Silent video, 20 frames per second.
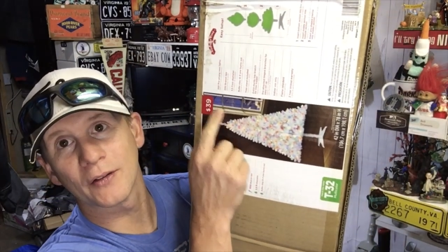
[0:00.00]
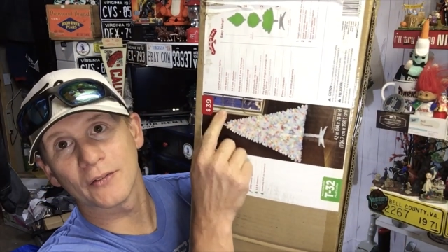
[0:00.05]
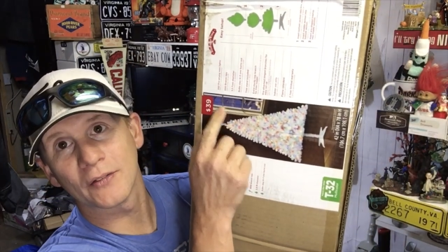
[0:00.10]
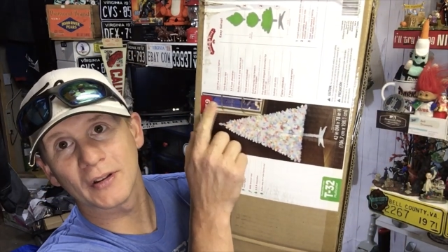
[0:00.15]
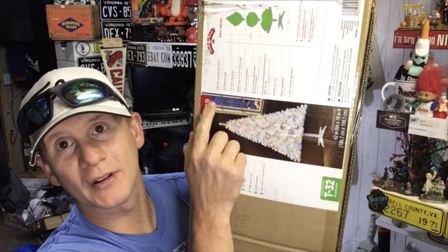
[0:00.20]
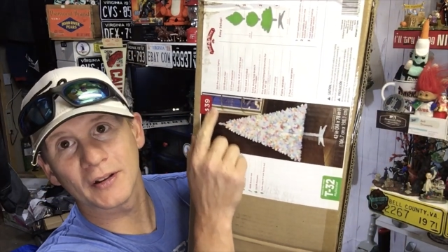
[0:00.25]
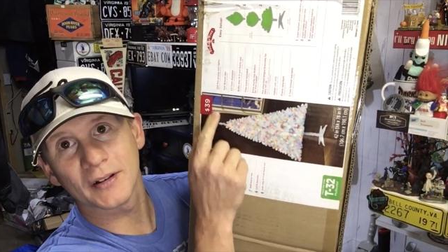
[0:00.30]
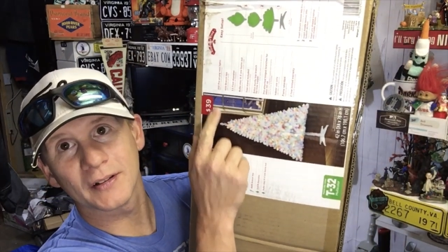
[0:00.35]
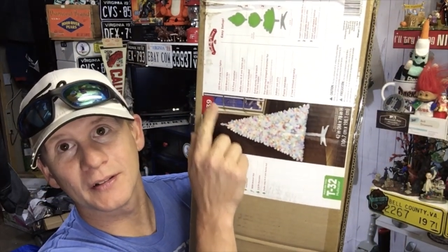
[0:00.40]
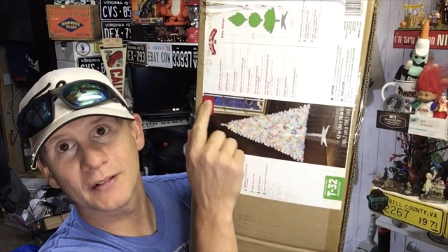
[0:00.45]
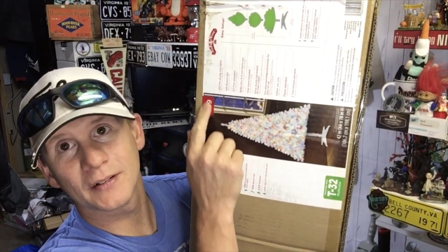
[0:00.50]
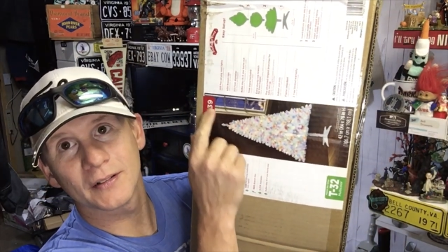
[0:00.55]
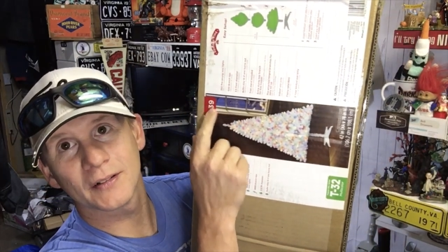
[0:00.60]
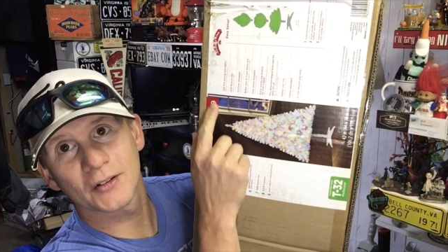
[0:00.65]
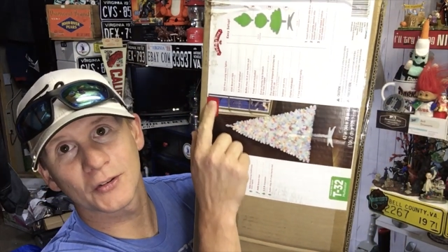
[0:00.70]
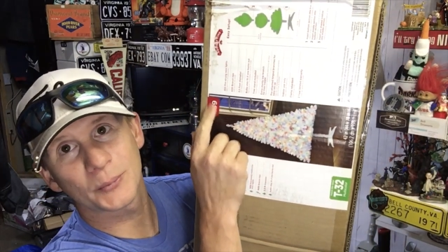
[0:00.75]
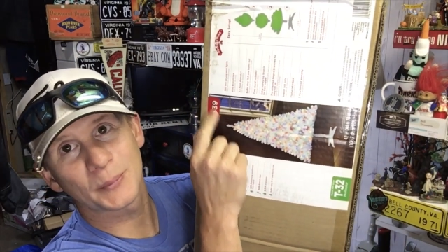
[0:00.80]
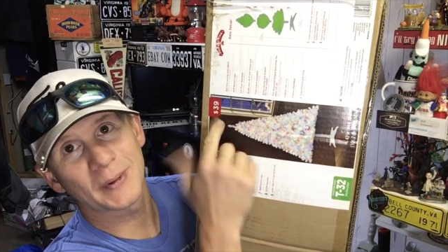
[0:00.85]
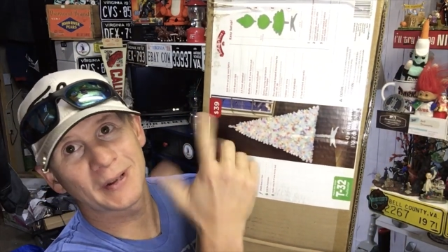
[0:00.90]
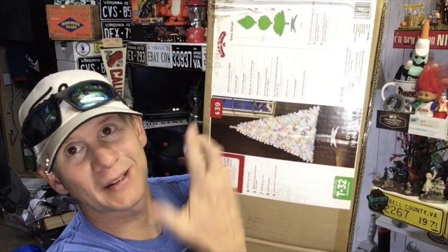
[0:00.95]
of it
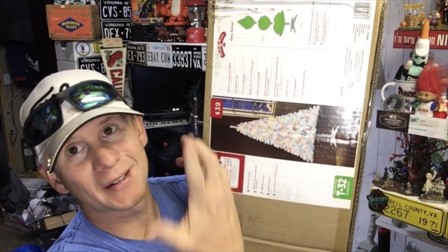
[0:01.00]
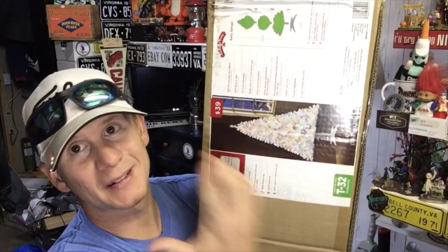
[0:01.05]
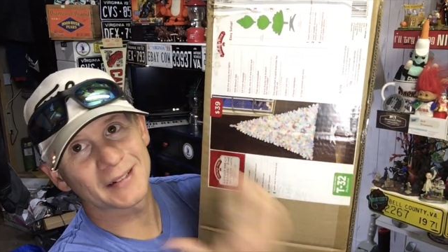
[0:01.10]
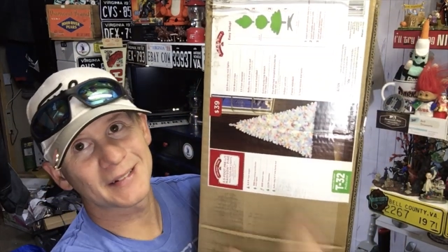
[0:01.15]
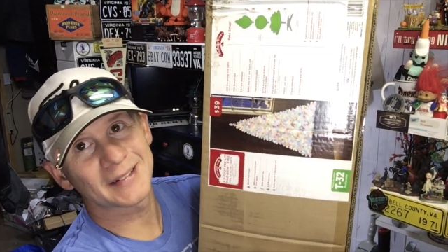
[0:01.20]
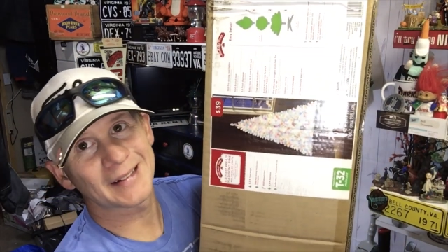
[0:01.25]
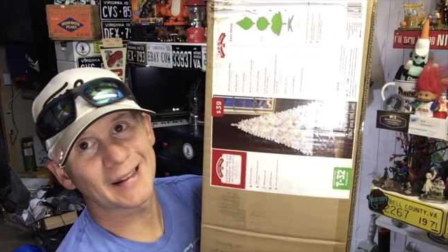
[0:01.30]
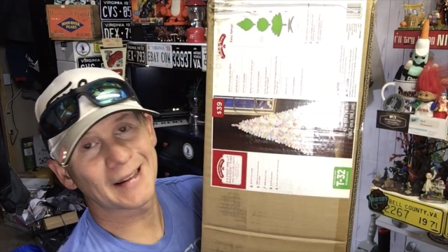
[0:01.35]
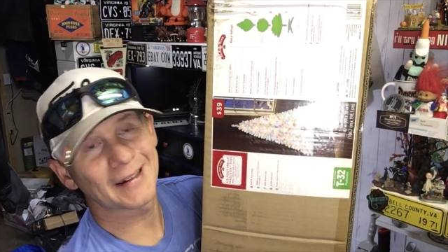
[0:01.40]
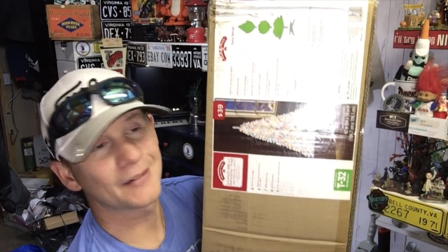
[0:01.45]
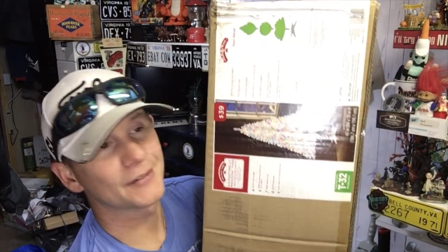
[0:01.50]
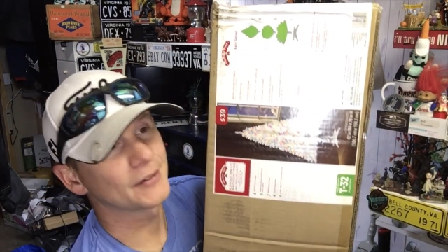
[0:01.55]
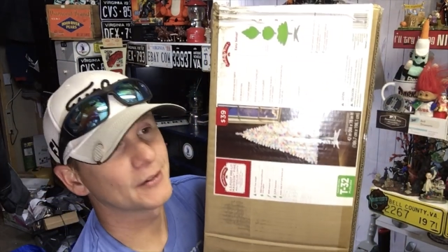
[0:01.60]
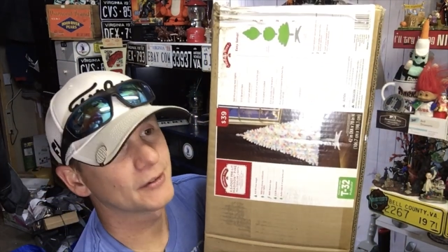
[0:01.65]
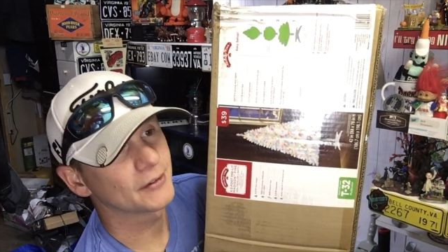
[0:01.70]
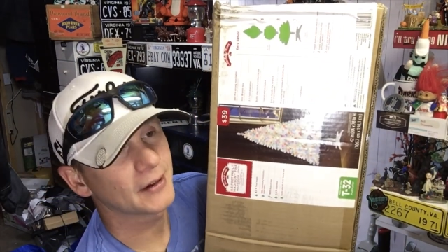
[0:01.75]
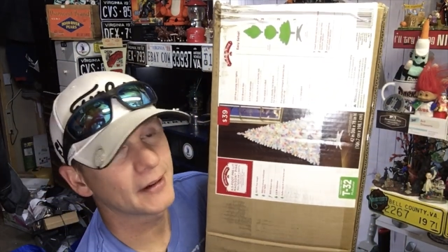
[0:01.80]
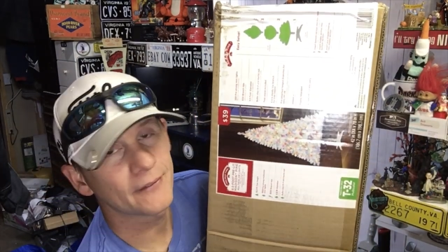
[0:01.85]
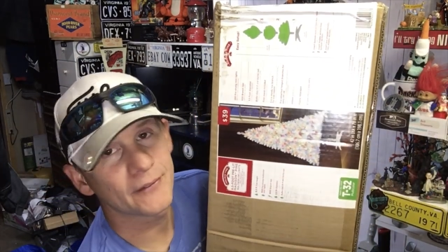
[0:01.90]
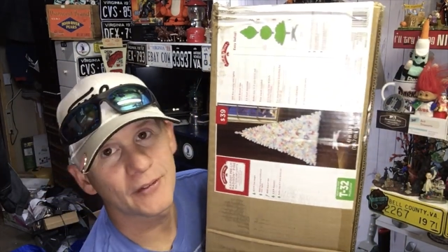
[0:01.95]
just because, I don't
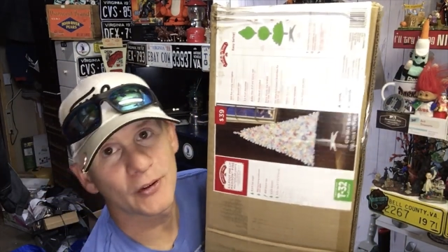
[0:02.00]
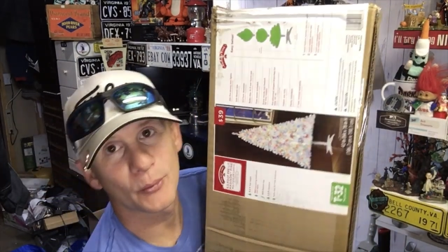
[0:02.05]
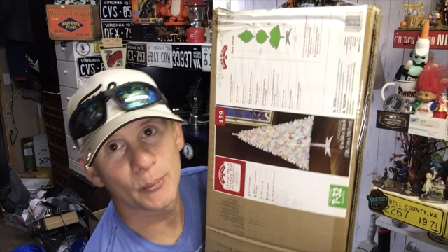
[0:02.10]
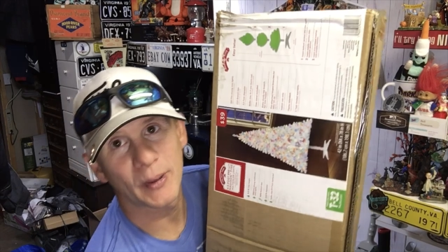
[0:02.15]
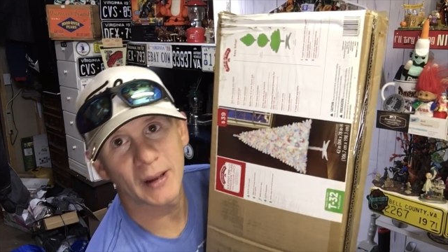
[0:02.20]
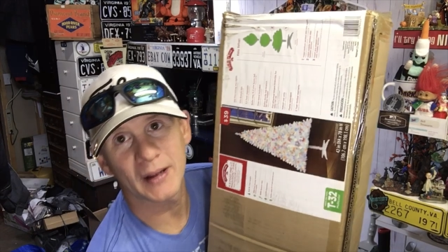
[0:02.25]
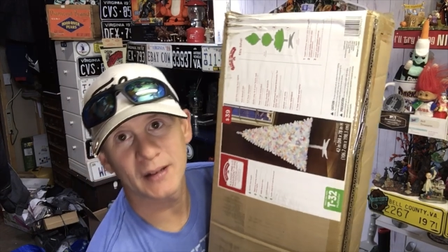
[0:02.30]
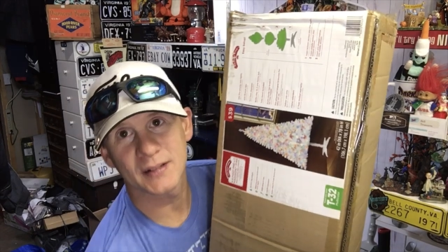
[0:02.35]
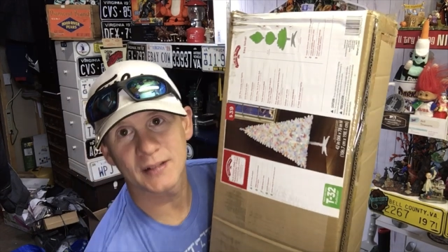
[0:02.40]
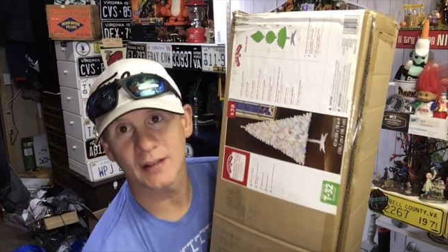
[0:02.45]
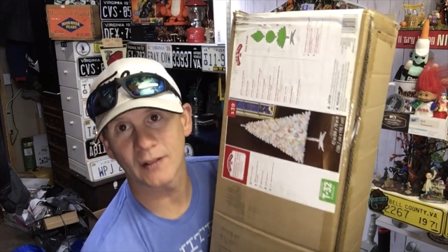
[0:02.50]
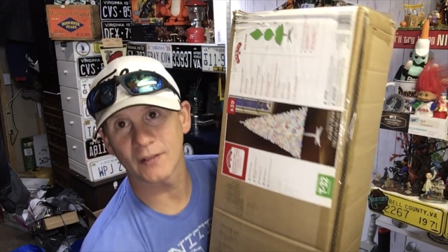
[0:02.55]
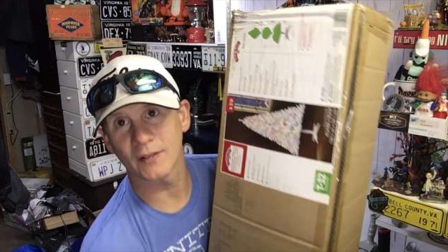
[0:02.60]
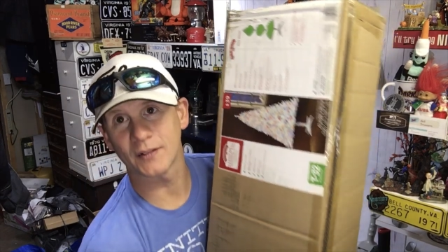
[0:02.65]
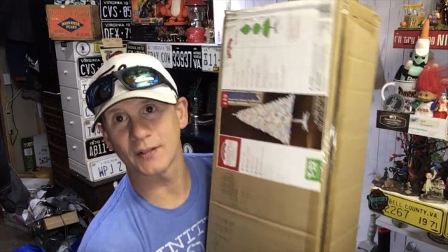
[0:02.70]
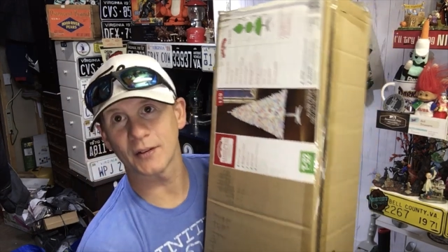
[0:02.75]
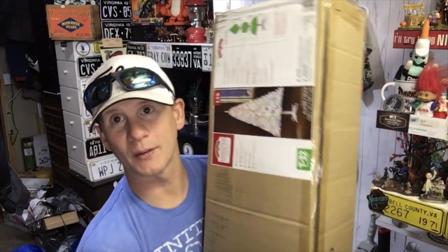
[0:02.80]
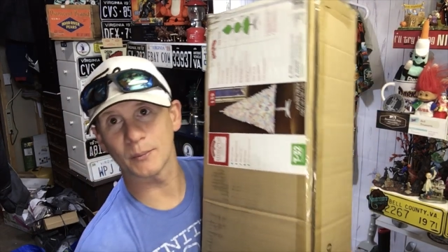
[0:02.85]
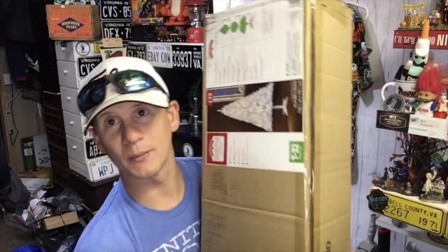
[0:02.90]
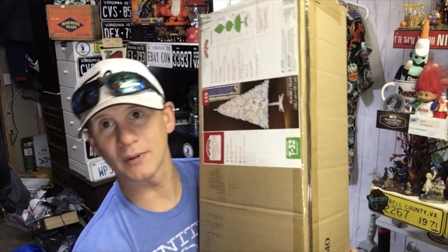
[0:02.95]
know, I feel bad
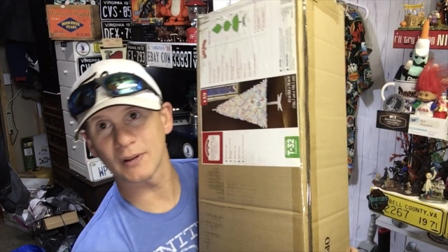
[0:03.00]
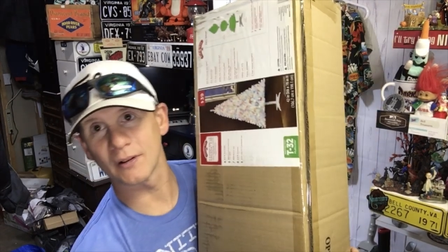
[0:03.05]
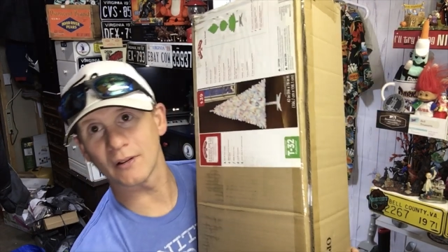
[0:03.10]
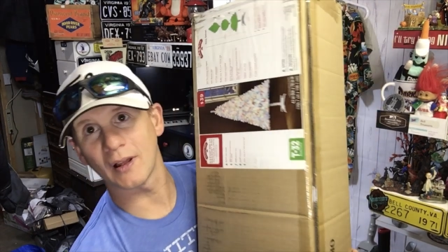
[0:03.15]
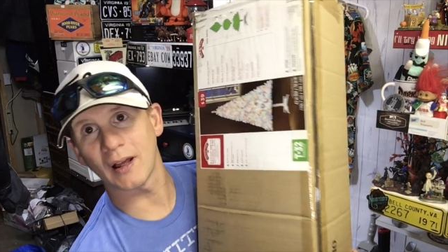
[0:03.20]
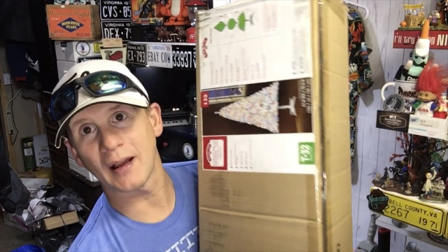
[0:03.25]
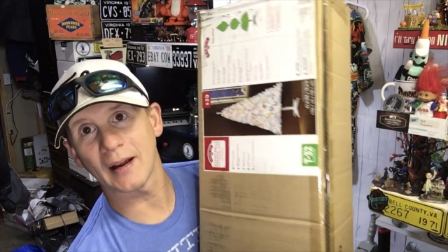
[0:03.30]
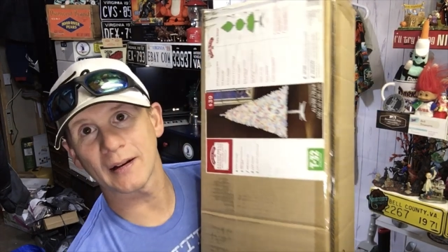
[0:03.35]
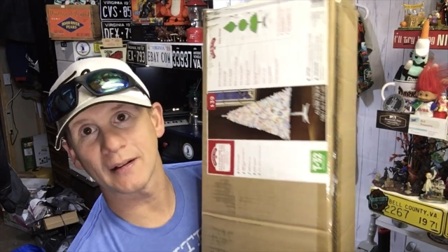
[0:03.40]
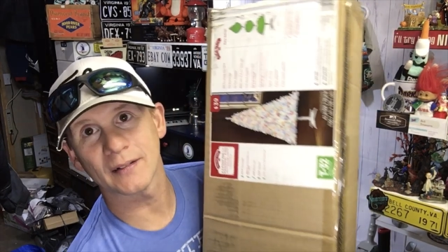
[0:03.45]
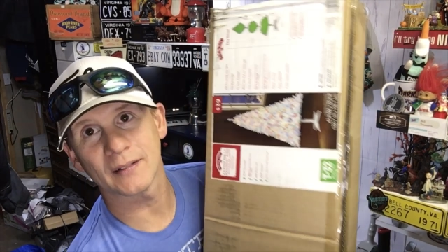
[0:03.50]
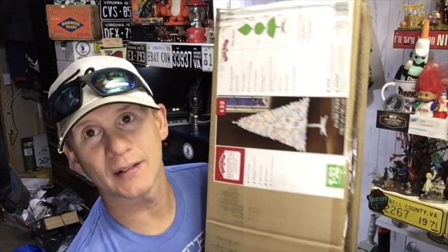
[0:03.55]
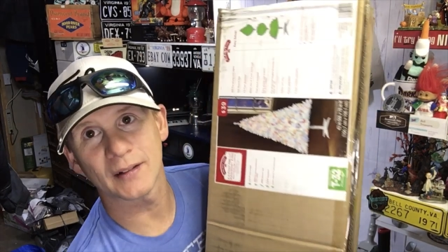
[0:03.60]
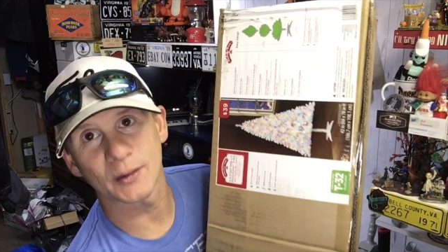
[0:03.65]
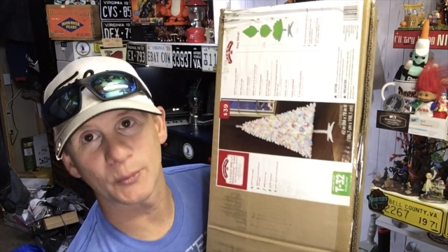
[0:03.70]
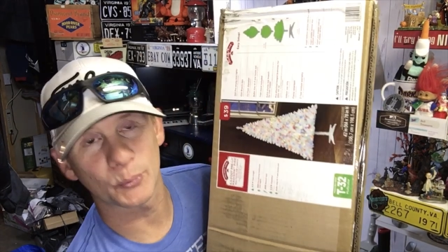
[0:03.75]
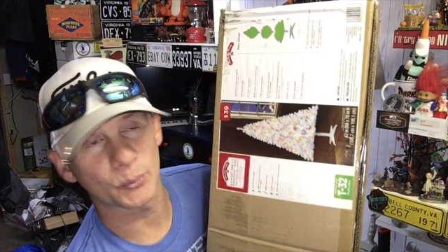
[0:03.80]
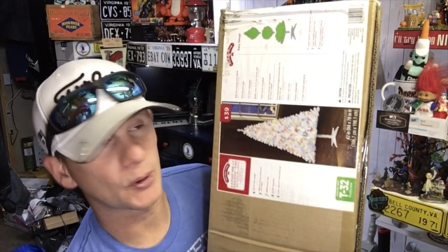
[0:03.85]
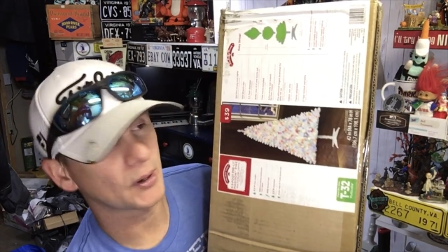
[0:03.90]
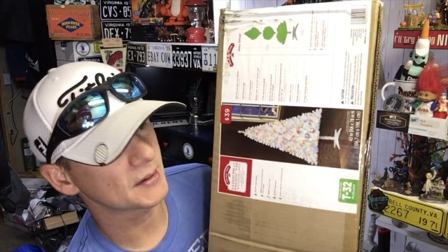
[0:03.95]
selling something a little higher
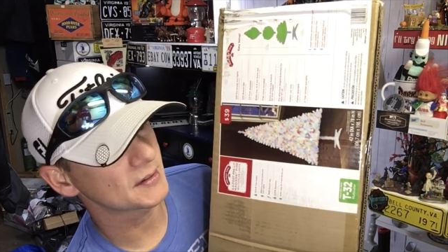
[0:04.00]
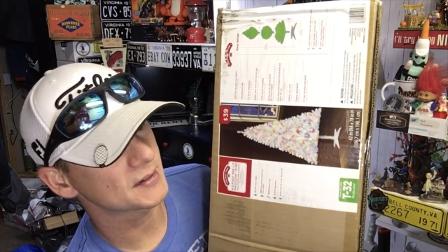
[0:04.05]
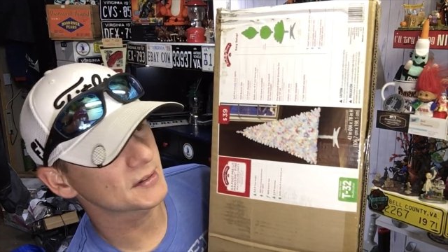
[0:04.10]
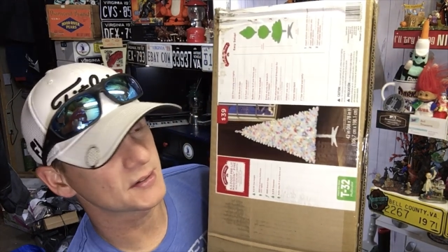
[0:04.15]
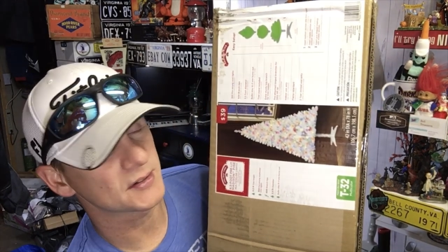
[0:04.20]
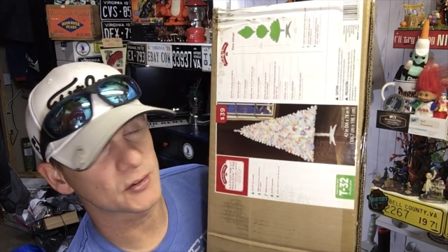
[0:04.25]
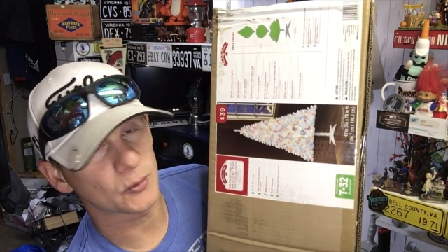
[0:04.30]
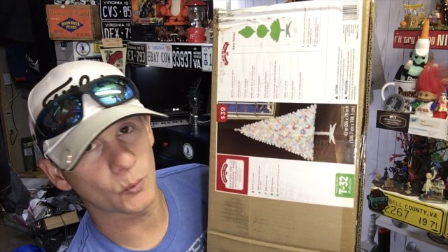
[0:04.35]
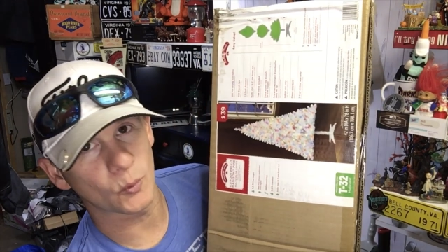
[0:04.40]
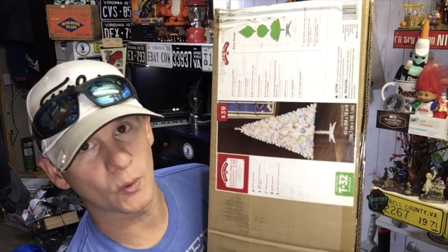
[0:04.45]
than the prices at